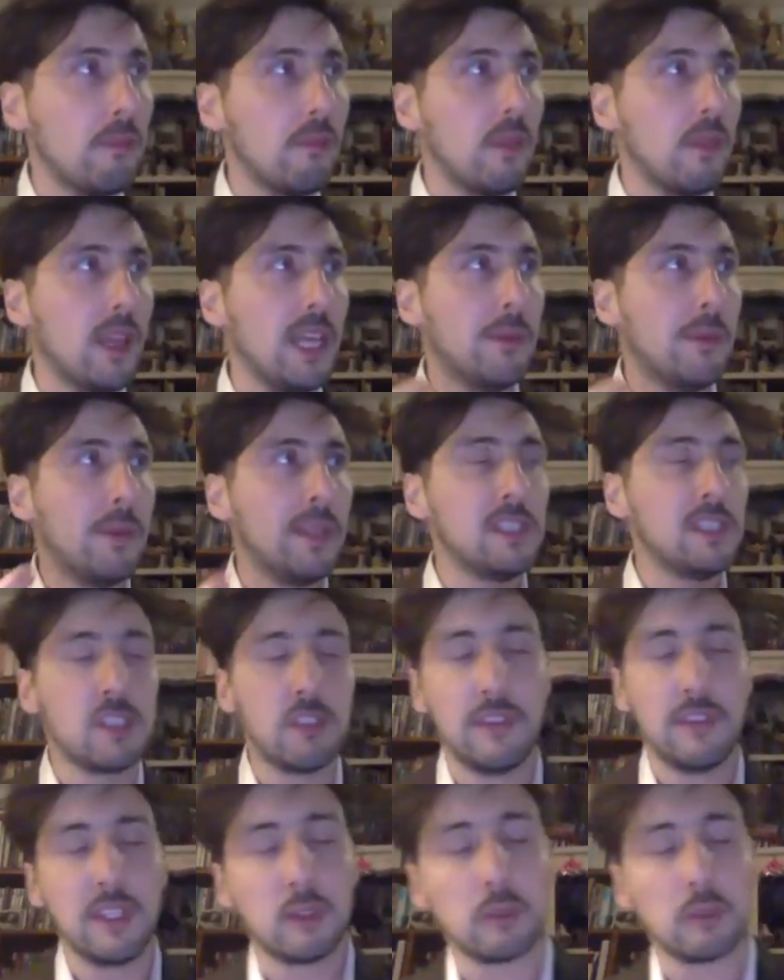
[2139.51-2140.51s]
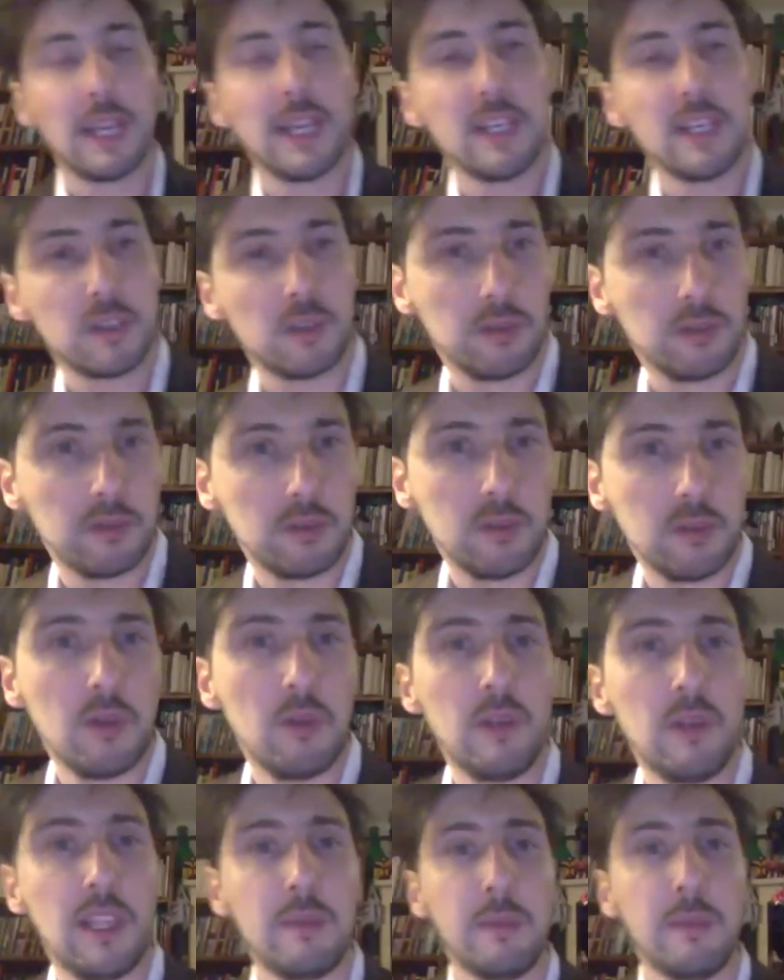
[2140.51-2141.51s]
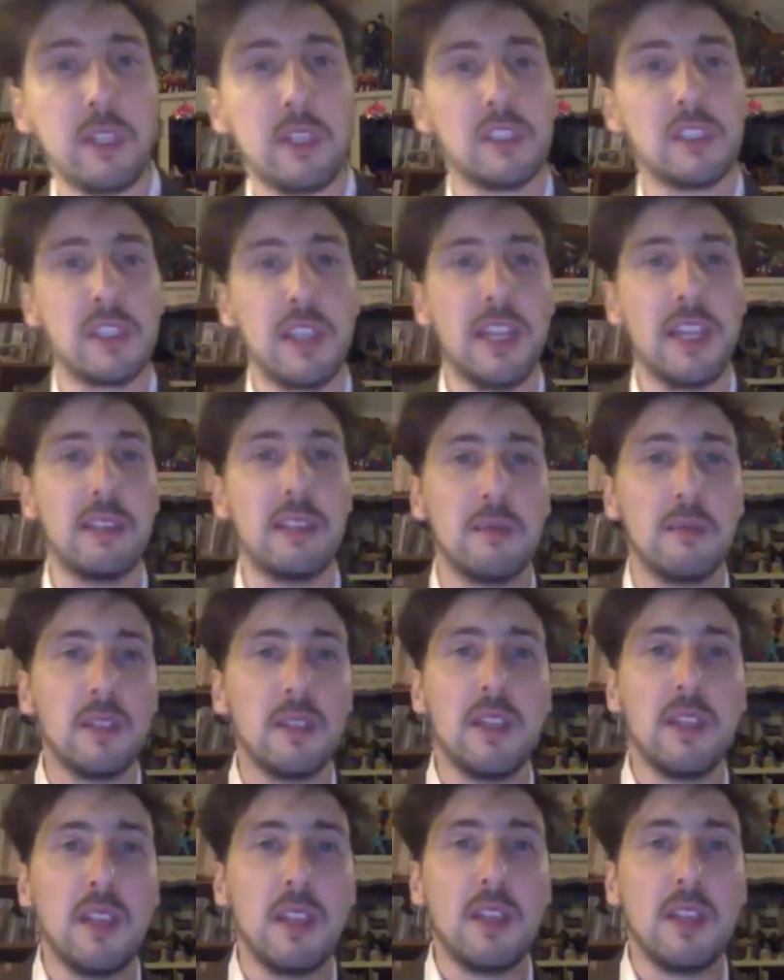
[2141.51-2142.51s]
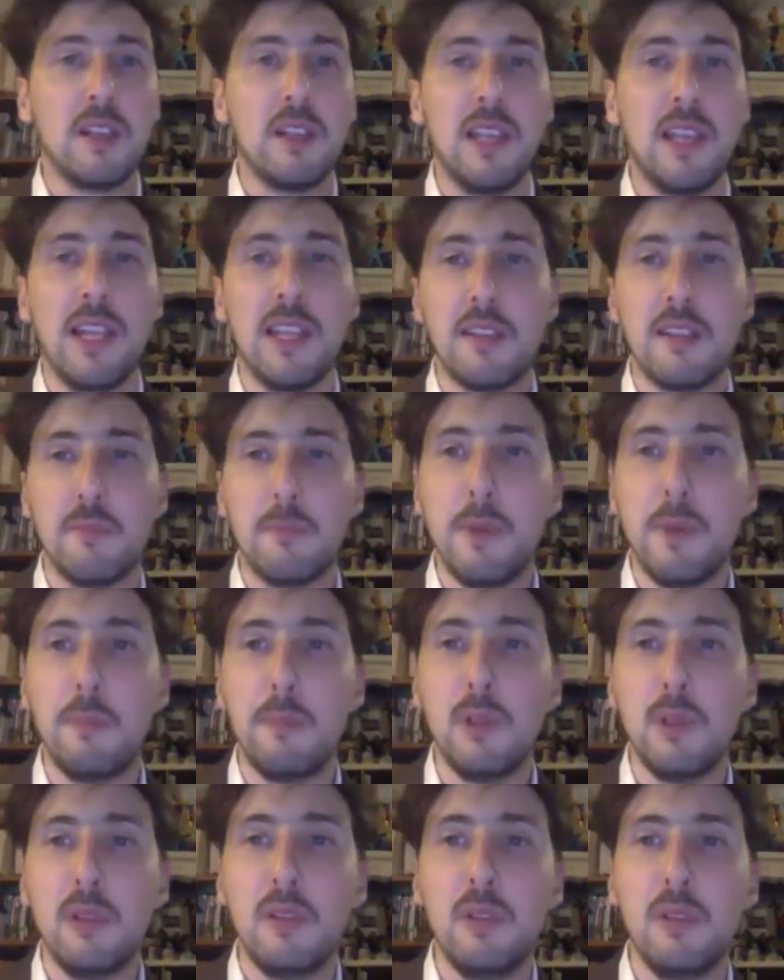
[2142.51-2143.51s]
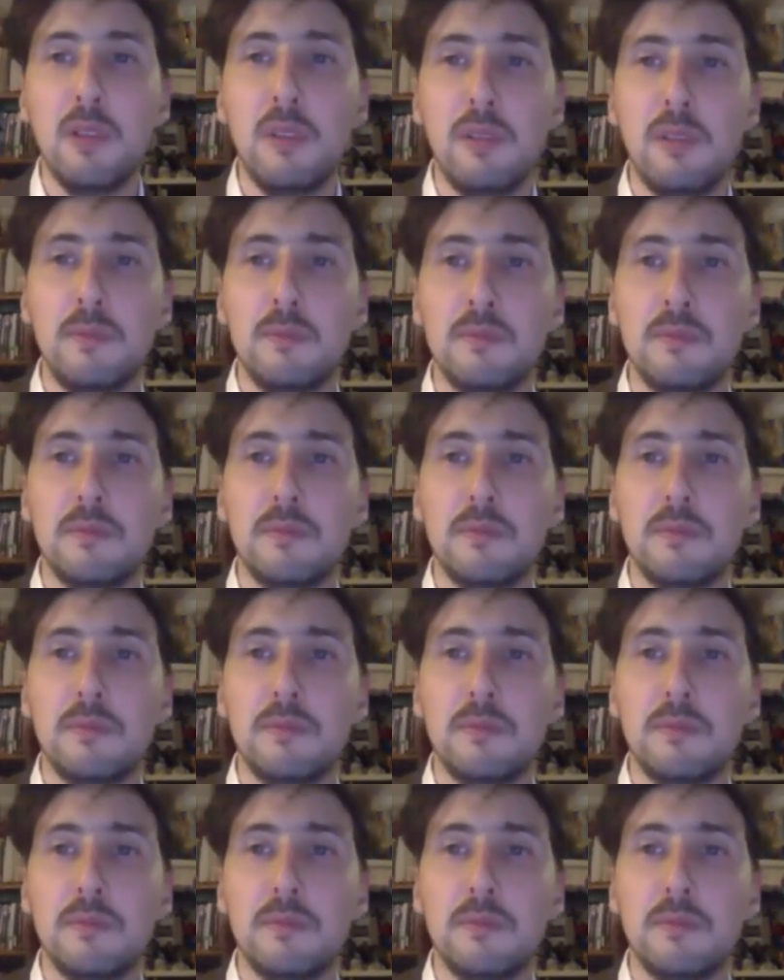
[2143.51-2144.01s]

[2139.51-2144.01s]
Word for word: elements of decoration you know like because like like people